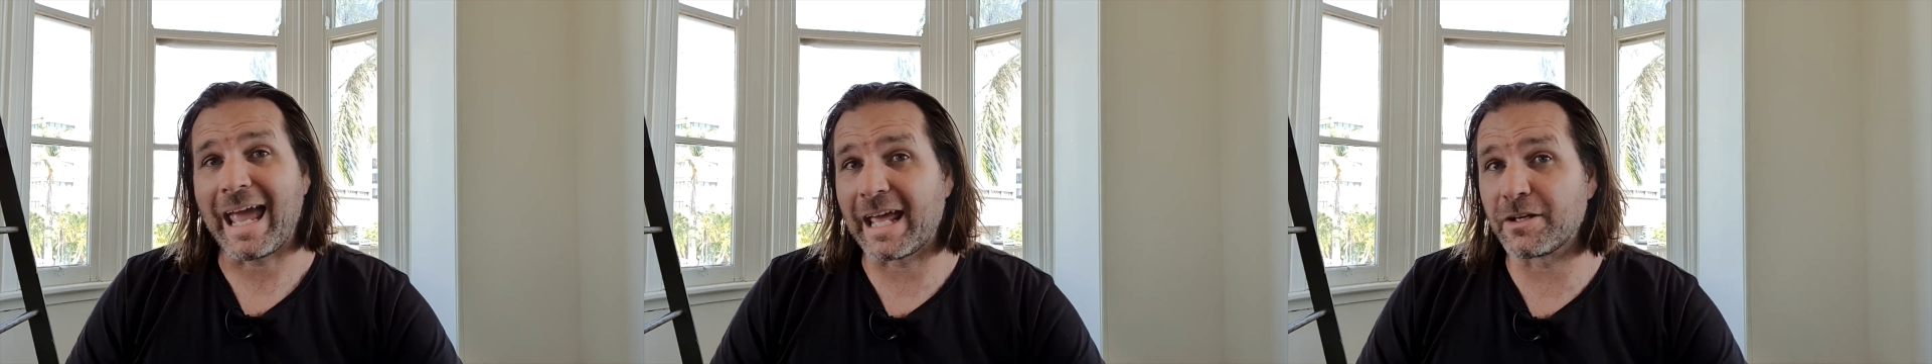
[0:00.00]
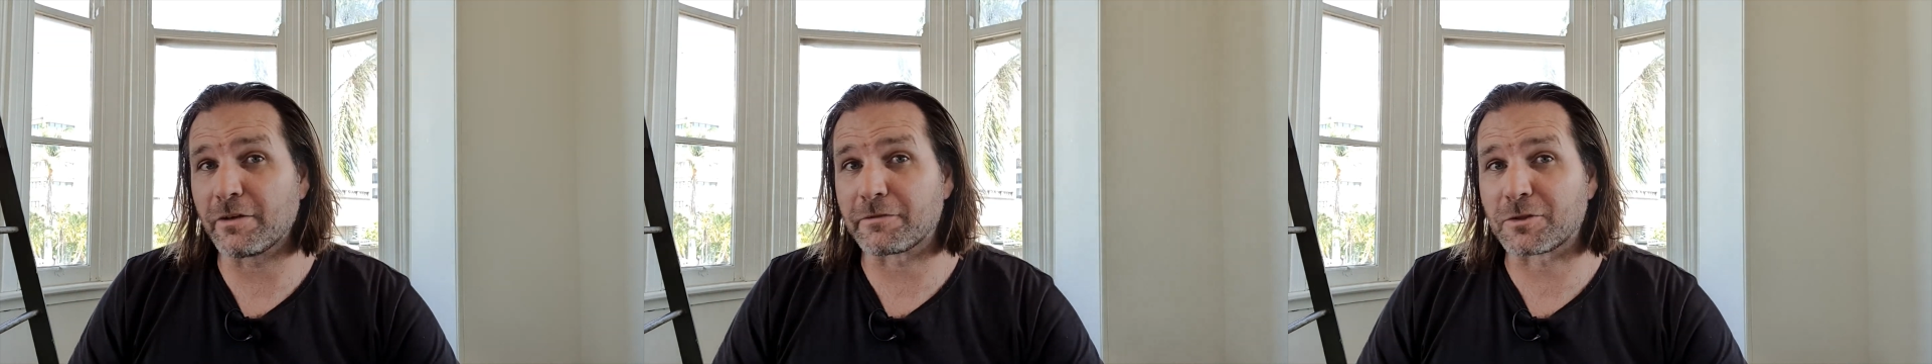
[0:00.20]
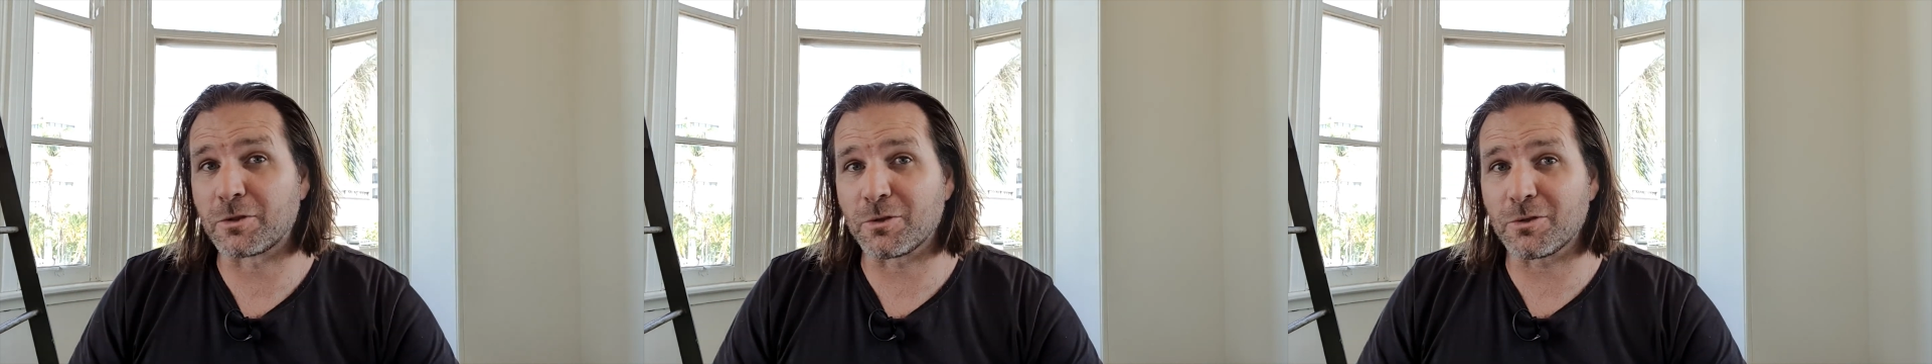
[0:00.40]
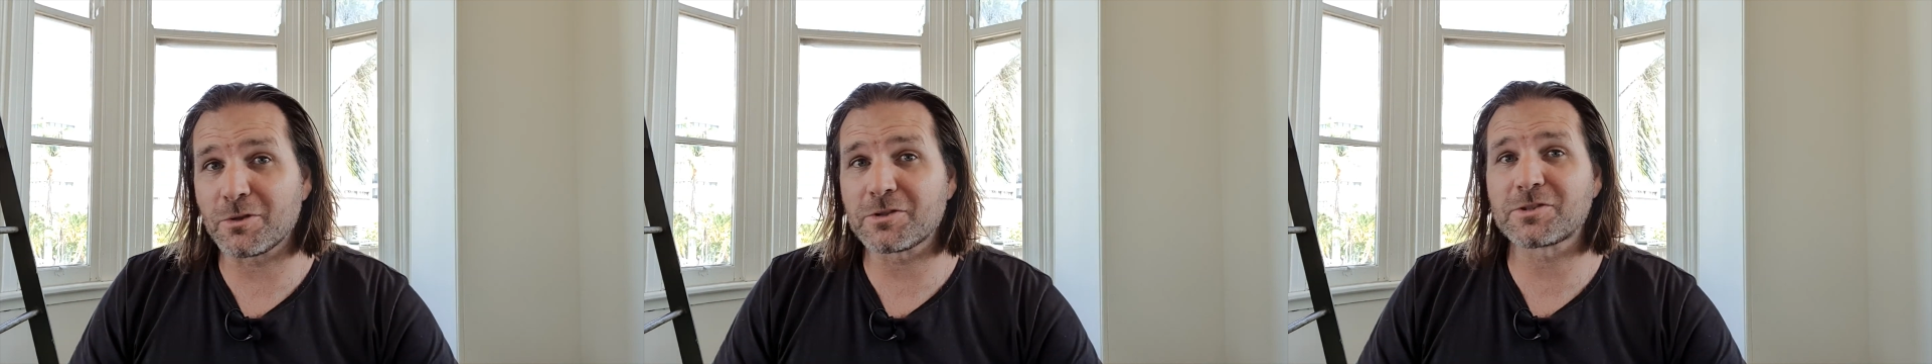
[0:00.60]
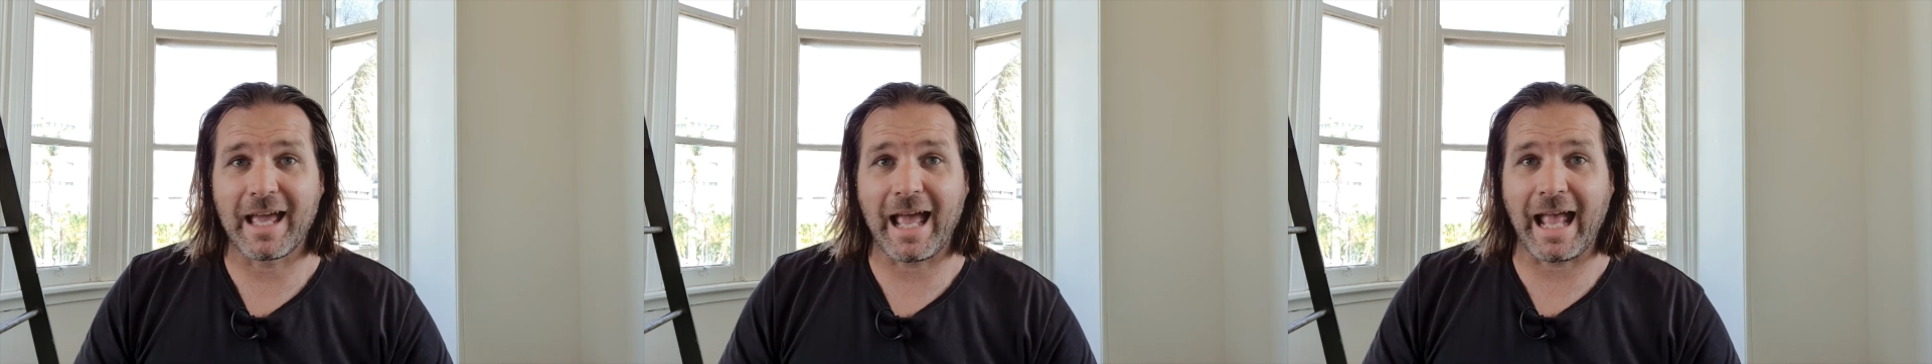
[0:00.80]
And of
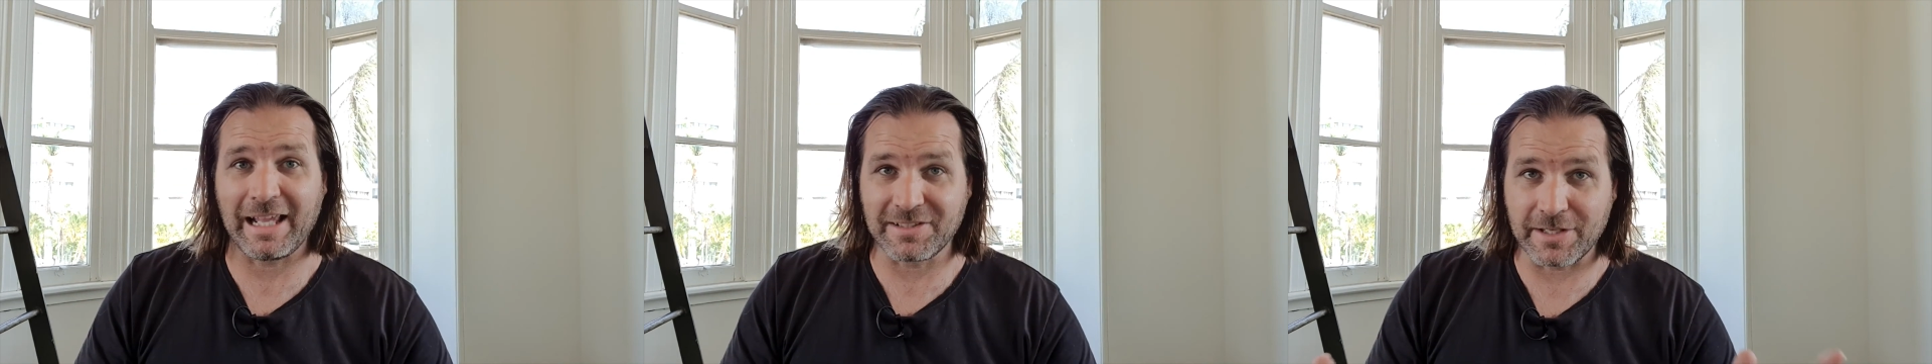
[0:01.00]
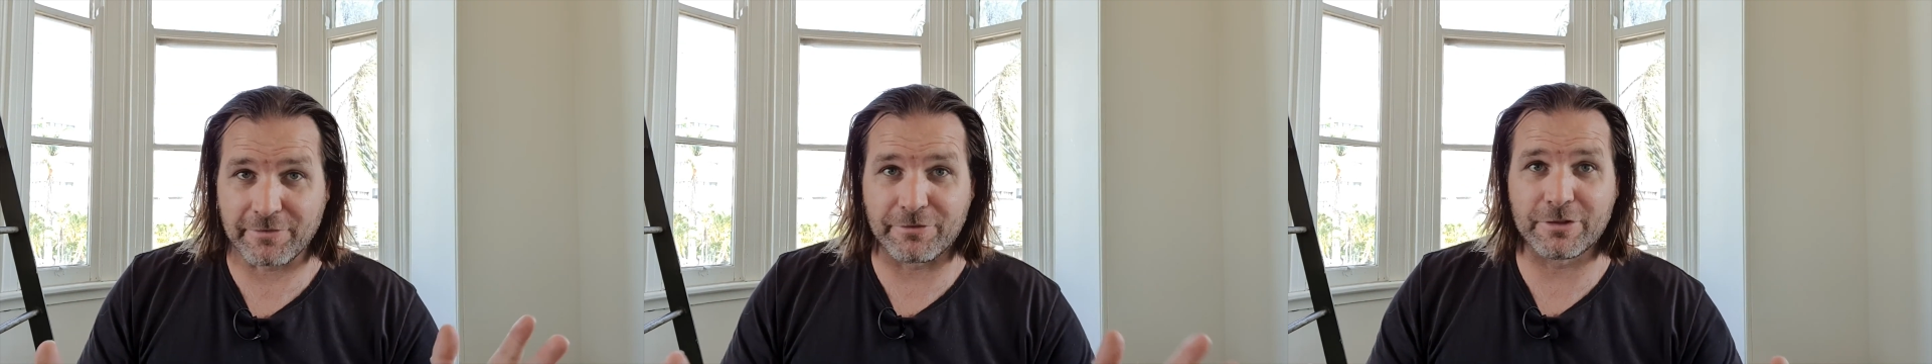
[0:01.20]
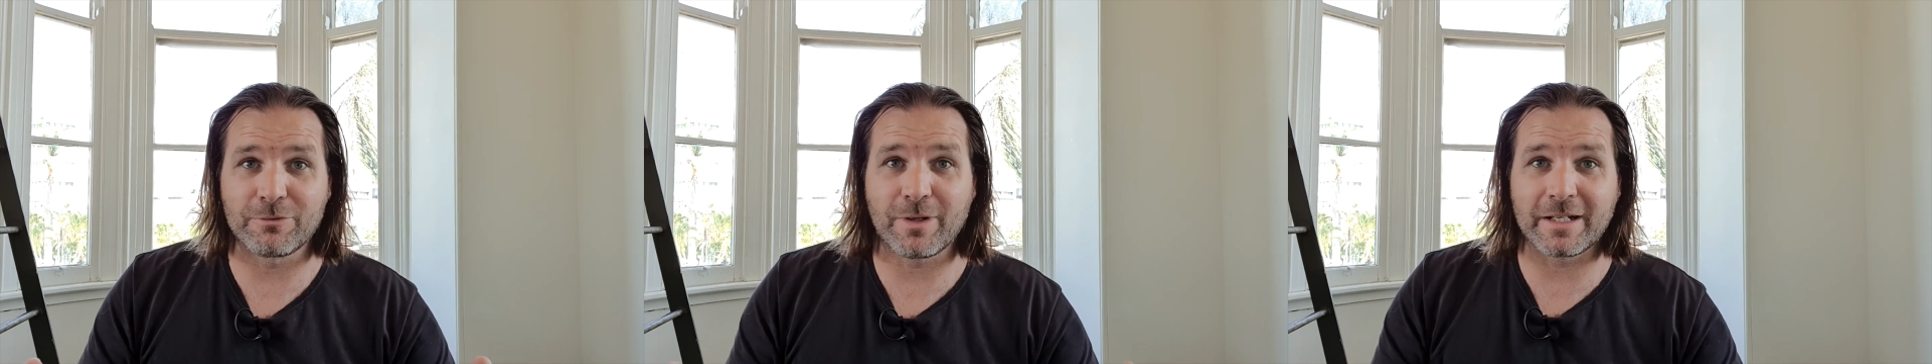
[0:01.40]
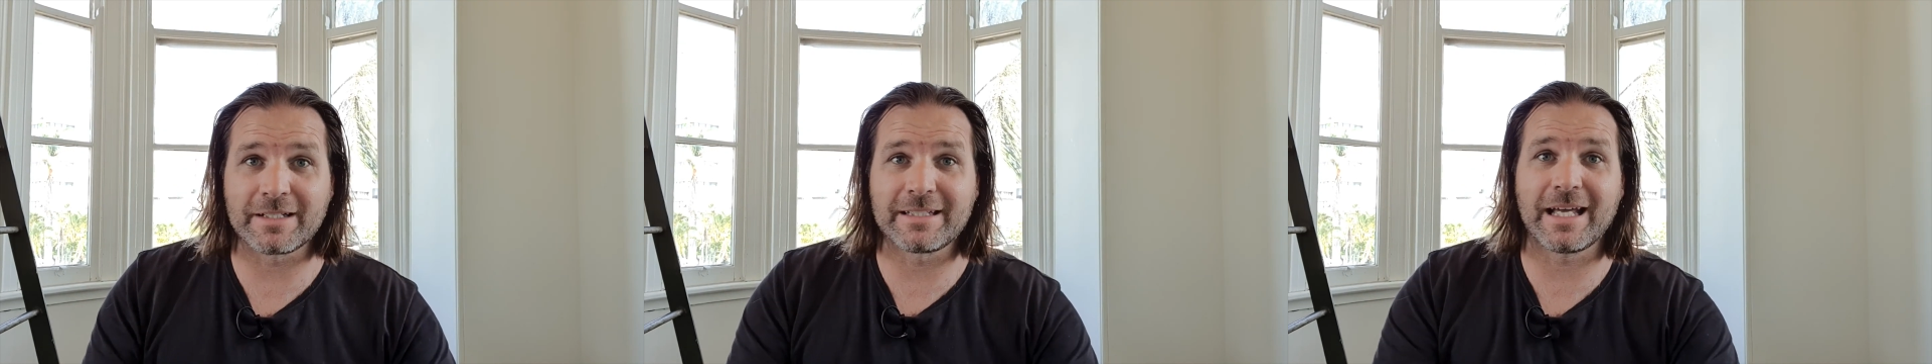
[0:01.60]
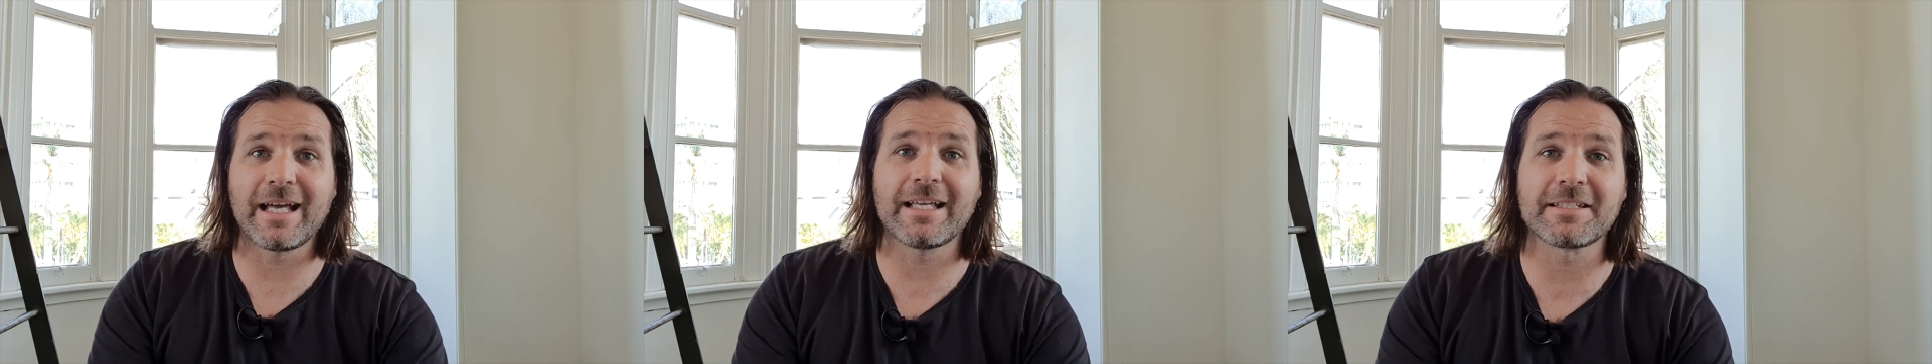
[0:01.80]
course, as everyone
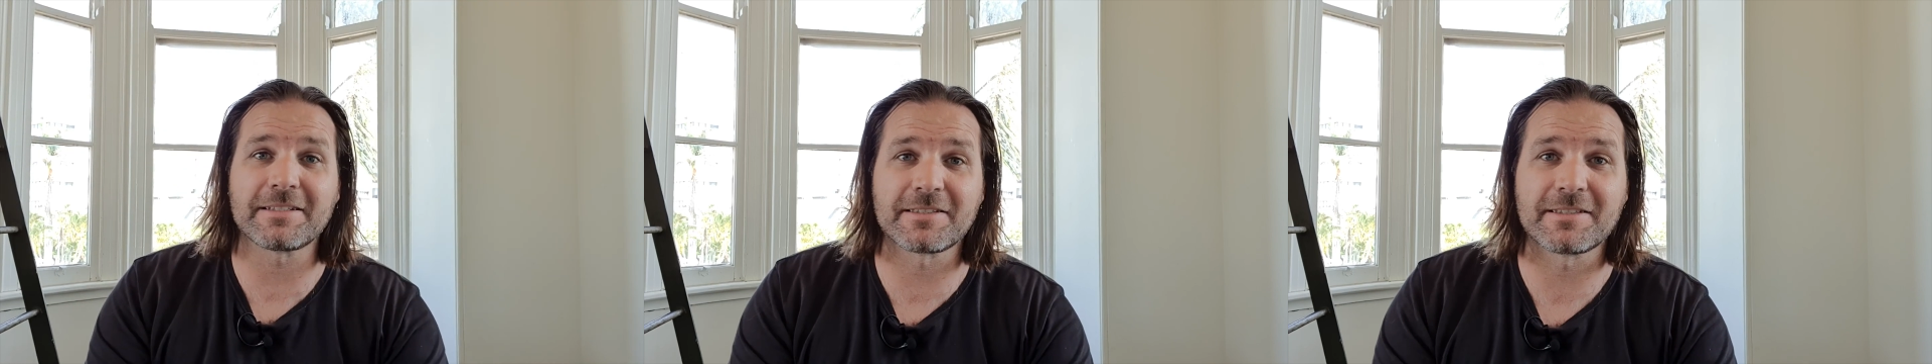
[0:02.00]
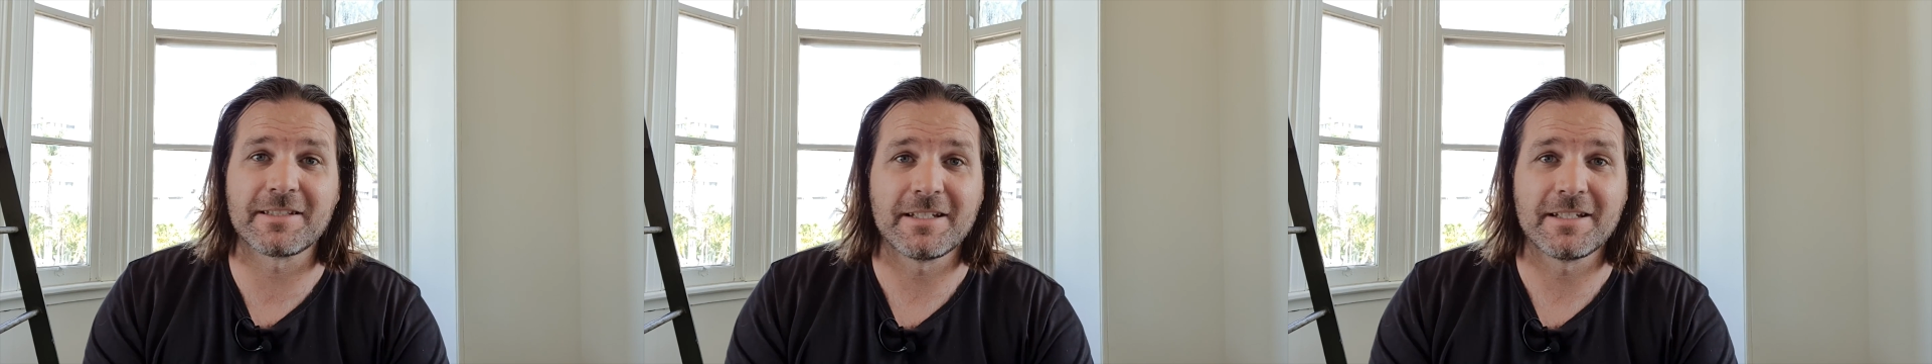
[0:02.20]
does,